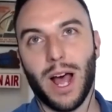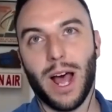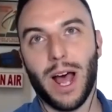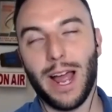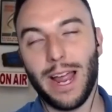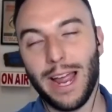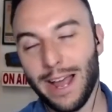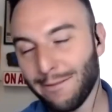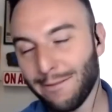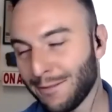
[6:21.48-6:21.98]

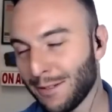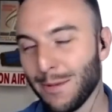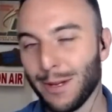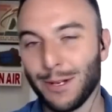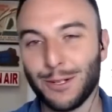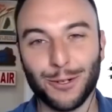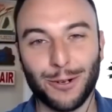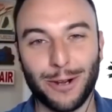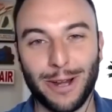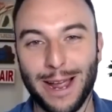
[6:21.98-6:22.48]
I have to
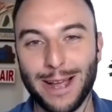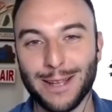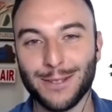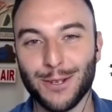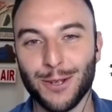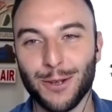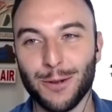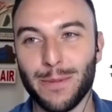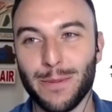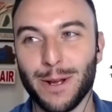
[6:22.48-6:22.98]
make sure I
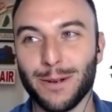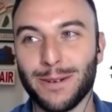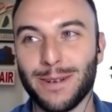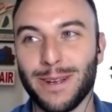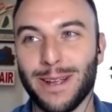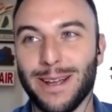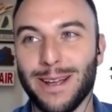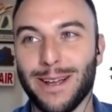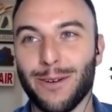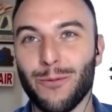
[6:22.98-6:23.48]
ask you about
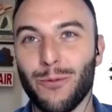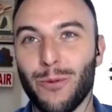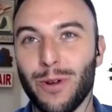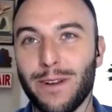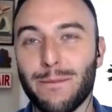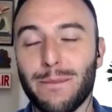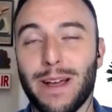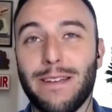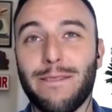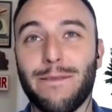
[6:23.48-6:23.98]
uh, one
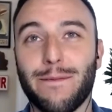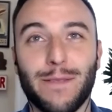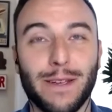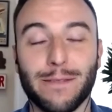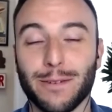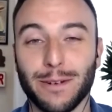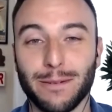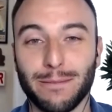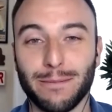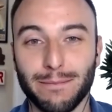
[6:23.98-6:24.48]
of my
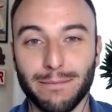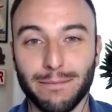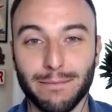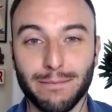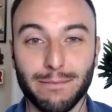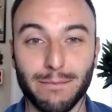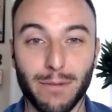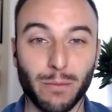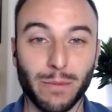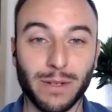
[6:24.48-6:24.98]
favorite
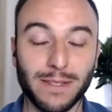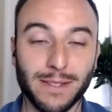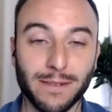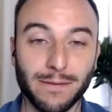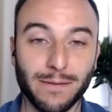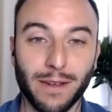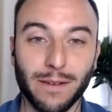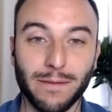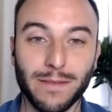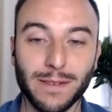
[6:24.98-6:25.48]
moments
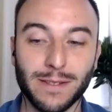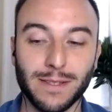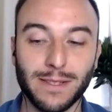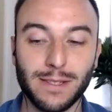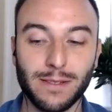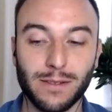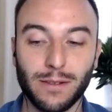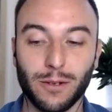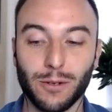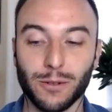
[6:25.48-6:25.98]
of, of
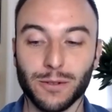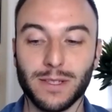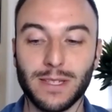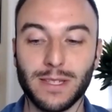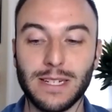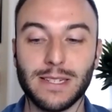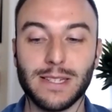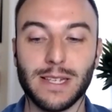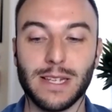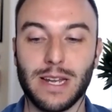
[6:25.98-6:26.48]
this whole
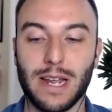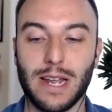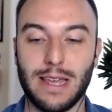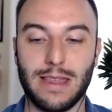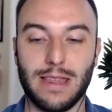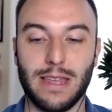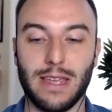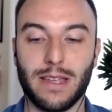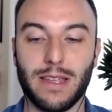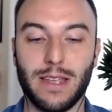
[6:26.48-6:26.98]
season, I
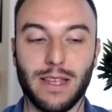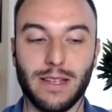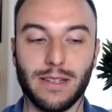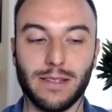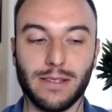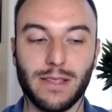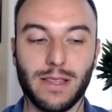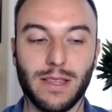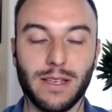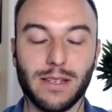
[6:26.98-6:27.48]
think,
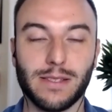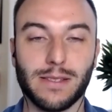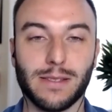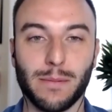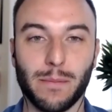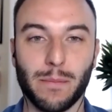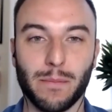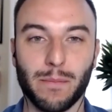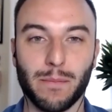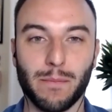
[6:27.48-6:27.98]
is this
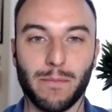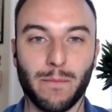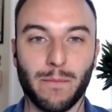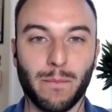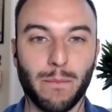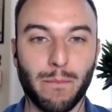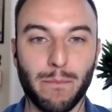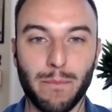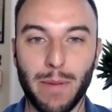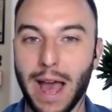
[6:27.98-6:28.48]

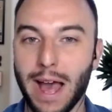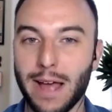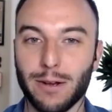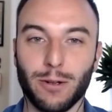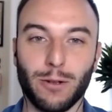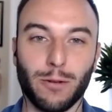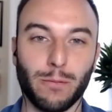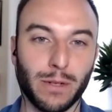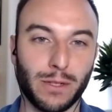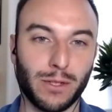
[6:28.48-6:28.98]

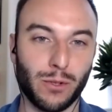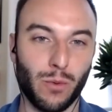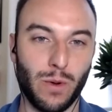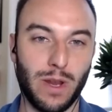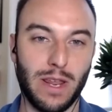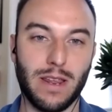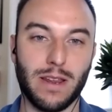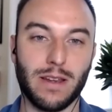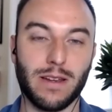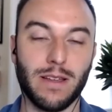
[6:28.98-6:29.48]
battle
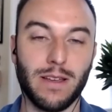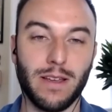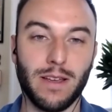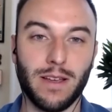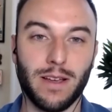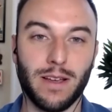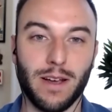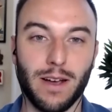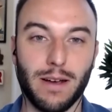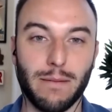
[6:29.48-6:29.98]
between
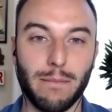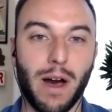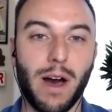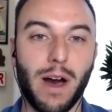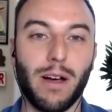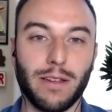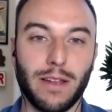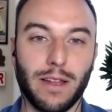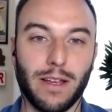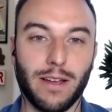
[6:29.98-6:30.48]

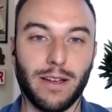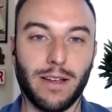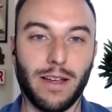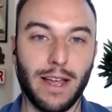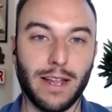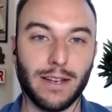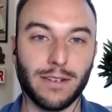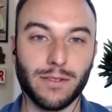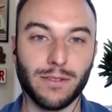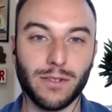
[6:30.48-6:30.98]
Amalia
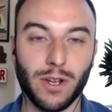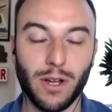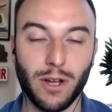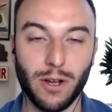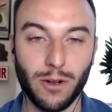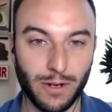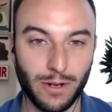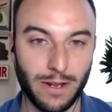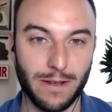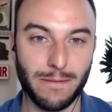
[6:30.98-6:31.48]
and
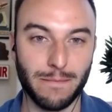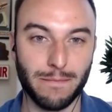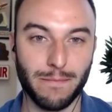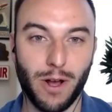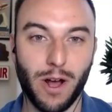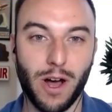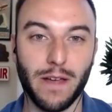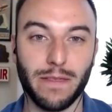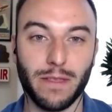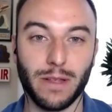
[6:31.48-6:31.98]
Odium
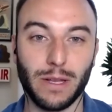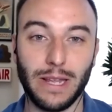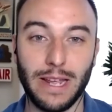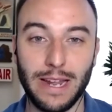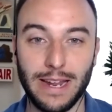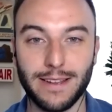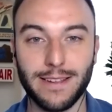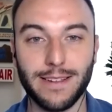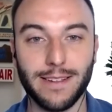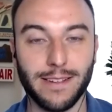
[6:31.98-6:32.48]
on the
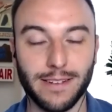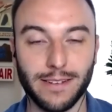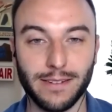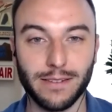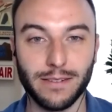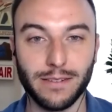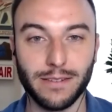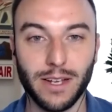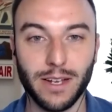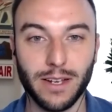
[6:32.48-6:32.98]
lake
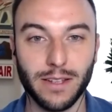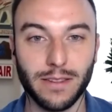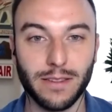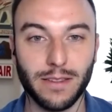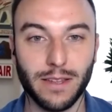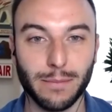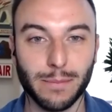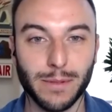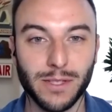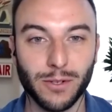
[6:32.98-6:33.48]
in uh,
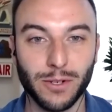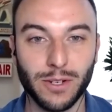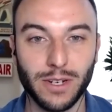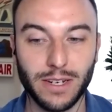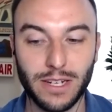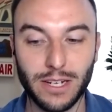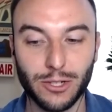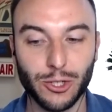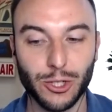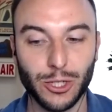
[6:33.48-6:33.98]
the episode
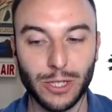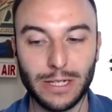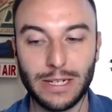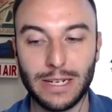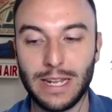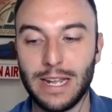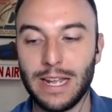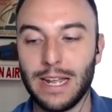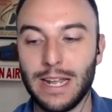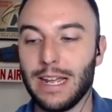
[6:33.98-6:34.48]
Ignition.
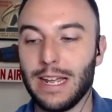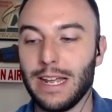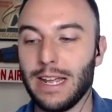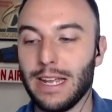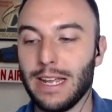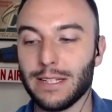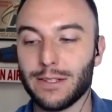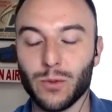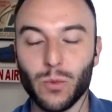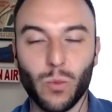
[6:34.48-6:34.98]

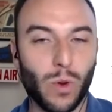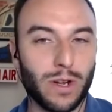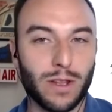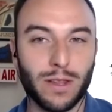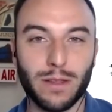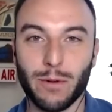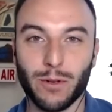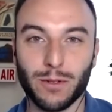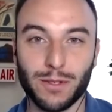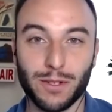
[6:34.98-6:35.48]
It's one of
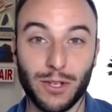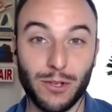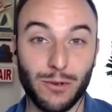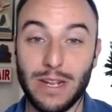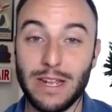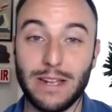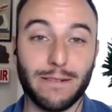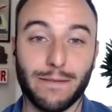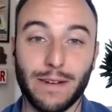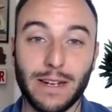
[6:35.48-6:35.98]
the most
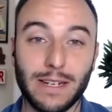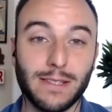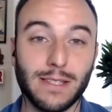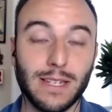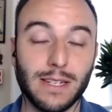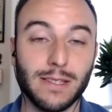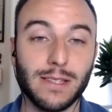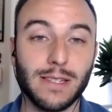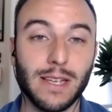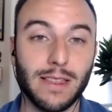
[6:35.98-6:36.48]
unique fight
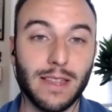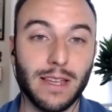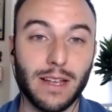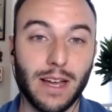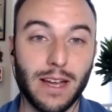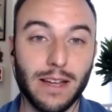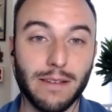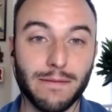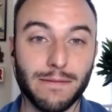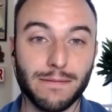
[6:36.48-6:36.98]
scenes I think
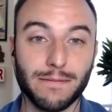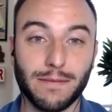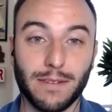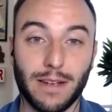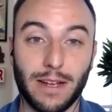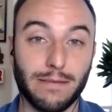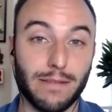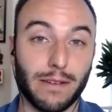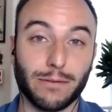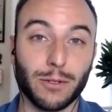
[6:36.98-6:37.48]
I've
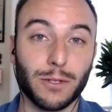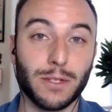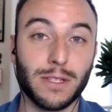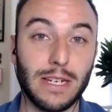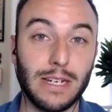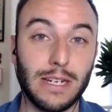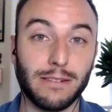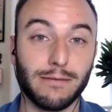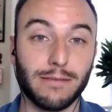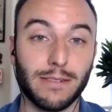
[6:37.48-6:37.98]
I've ever
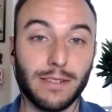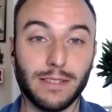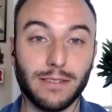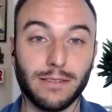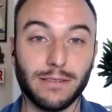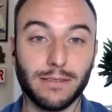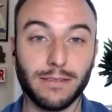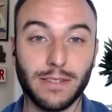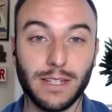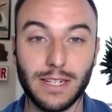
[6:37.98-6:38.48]
seen
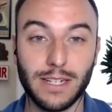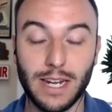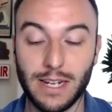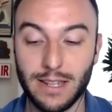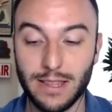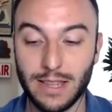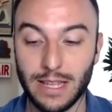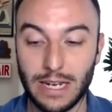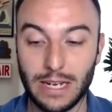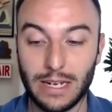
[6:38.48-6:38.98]
in in
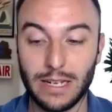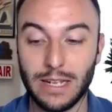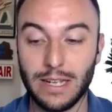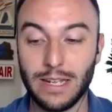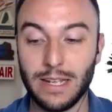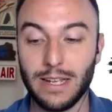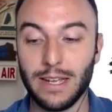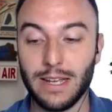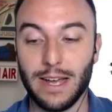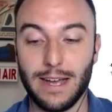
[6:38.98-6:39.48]
anything.
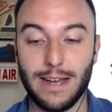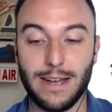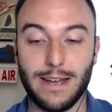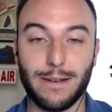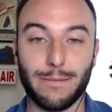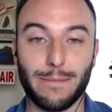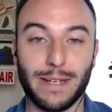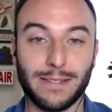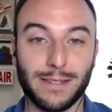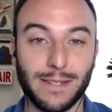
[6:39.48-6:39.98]

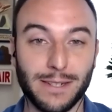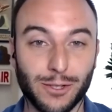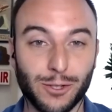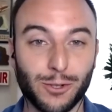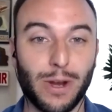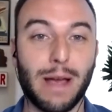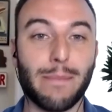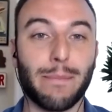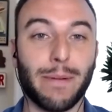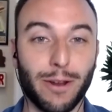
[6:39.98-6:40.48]
Um, as he's
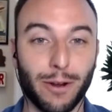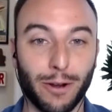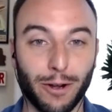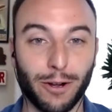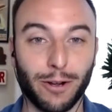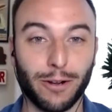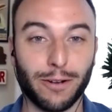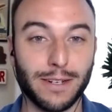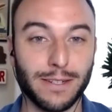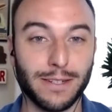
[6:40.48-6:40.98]
trapping
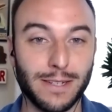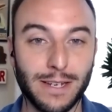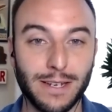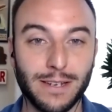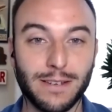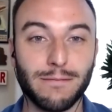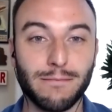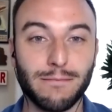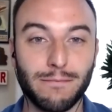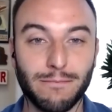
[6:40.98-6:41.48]
her because
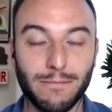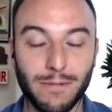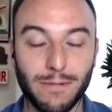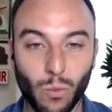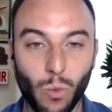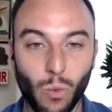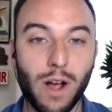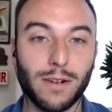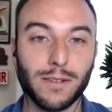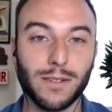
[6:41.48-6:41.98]
he
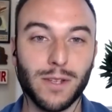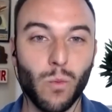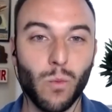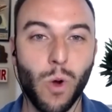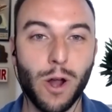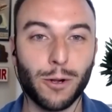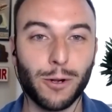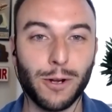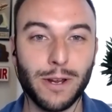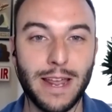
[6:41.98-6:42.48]
walks on
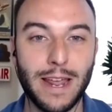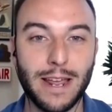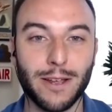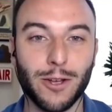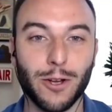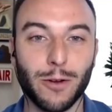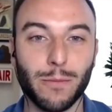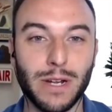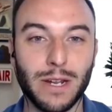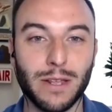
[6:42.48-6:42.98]
water, he can't
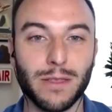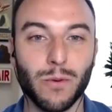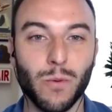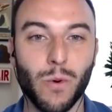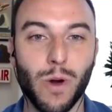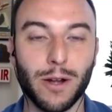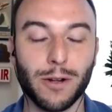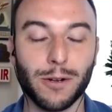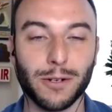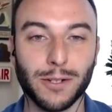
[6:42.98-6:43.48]
go beneath the
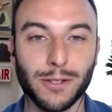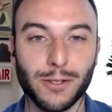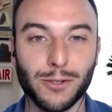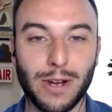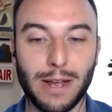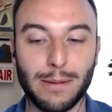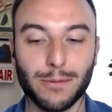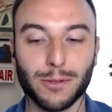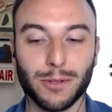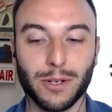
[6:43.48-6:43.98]
water and is
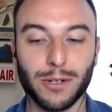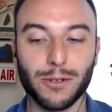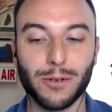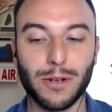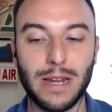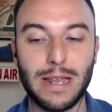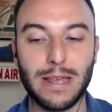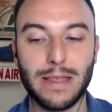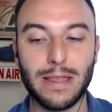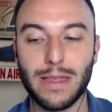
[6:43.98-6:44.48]
trapped her
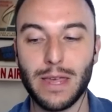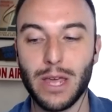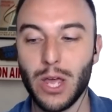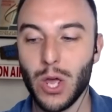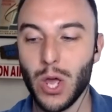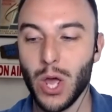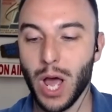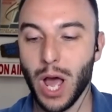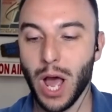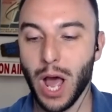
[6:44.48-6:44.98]
underneath.
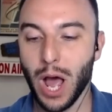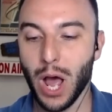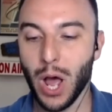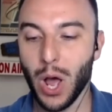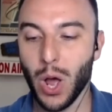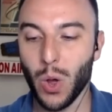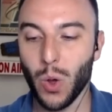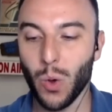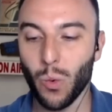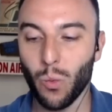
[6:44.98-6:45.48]

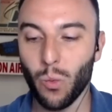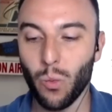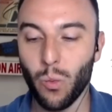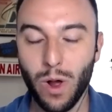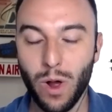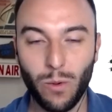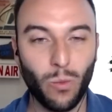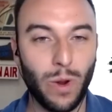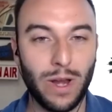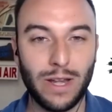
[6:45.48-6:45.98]
Uh,
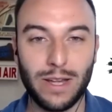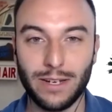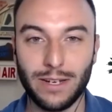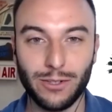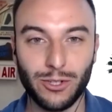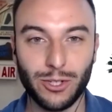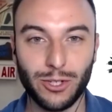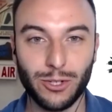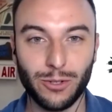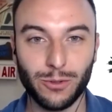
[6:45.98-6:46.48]
what went
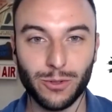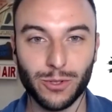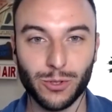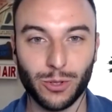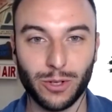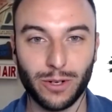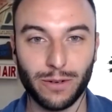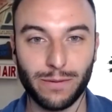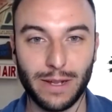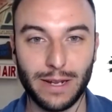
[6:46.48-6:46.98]
into
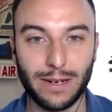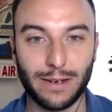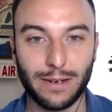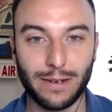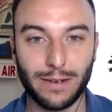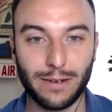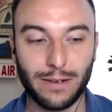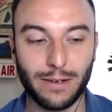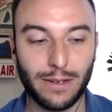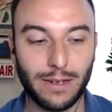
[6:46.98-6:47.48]
sort of like
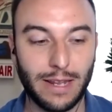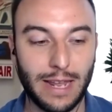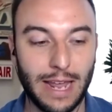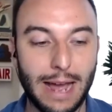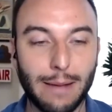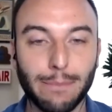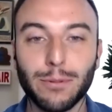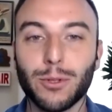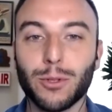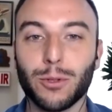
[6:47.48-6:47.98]

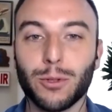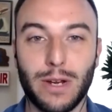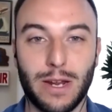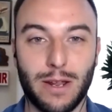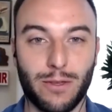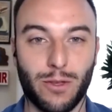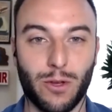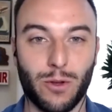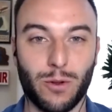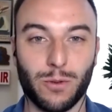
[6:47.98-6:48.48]

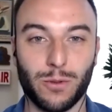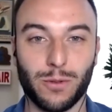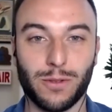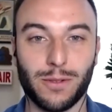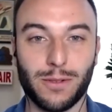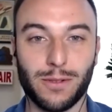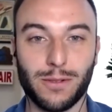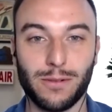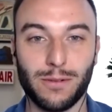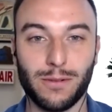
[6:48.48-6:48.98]
capturing
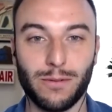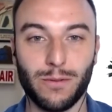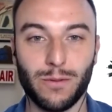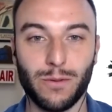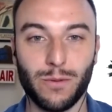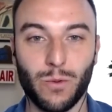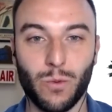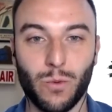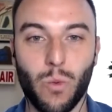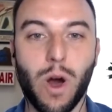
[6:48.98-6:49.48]
those
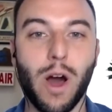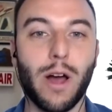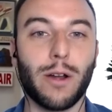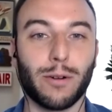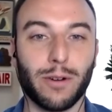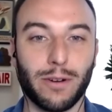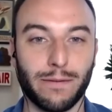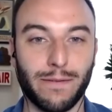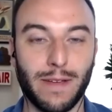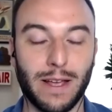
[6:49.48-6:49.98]

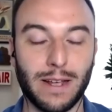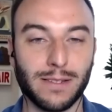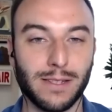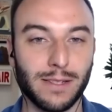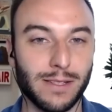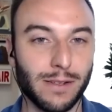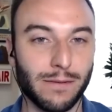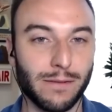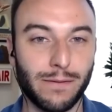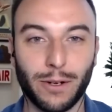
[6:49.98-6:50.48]
water effects.
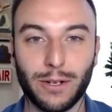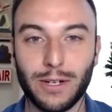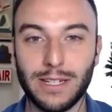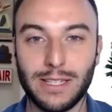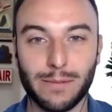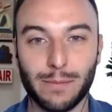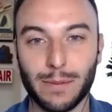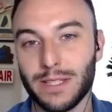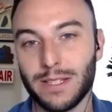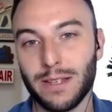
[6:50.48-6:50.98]
It's a very
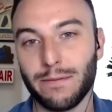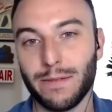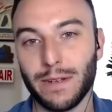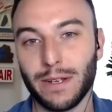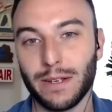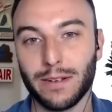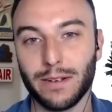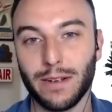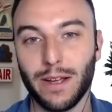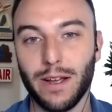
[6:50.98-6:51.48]

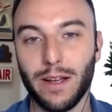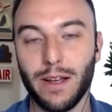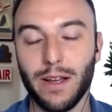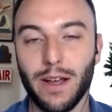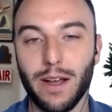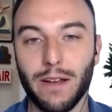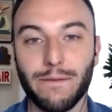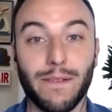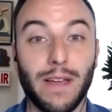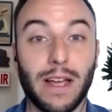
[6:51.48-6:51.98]
specific uh,
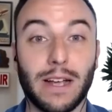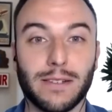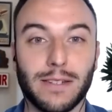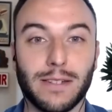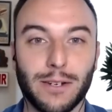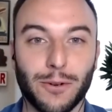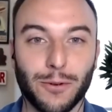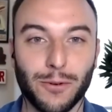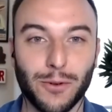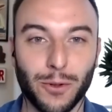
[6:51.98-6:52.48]
effect.
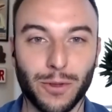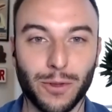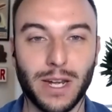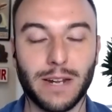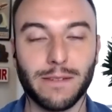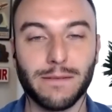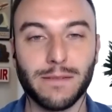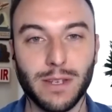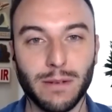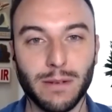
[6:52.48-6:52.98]
I don't know that
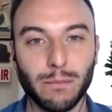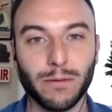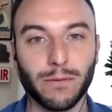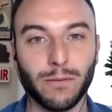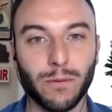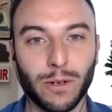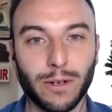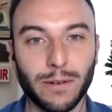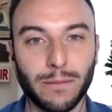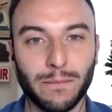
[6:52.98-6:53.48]
I've seen
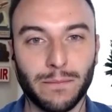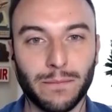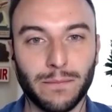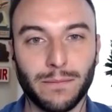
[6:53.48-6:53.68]
before.